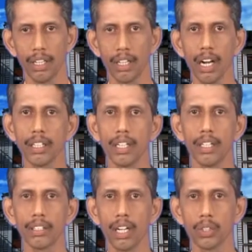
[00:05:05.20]
Concrete
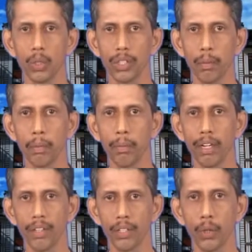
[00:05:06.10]
is also capable
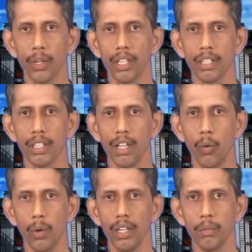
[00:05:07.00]
of undergoing
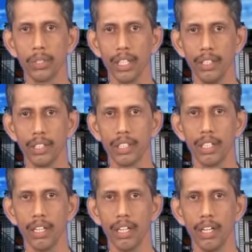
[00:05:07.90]
volume change
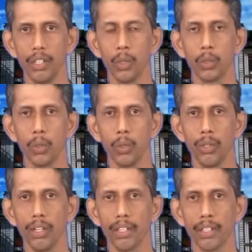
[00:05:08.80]
due to
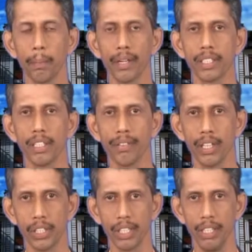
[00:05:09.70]
temperature
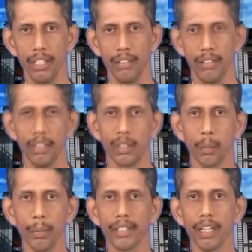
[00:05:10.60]
differential.
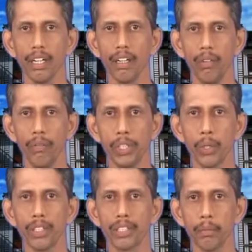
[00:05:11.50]
Typical
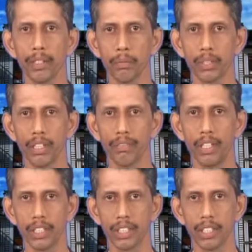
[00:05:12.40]
visual symptoms of
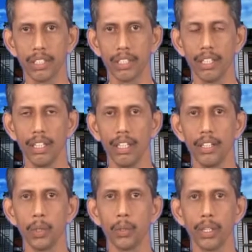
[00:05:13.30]
distress
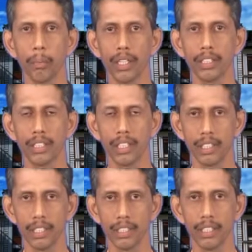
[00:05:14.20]
due to temperature
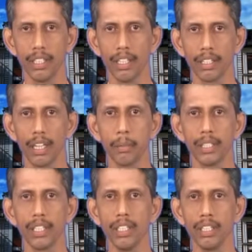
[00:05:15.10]
stresses can be
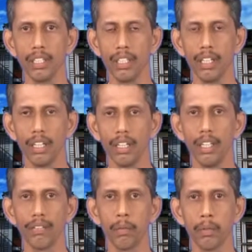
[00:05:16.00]
seen in
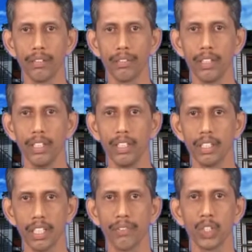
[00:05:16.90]
the form of
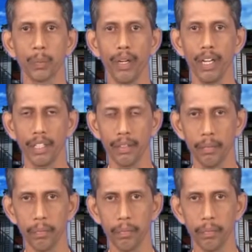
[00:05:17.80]
surface falling.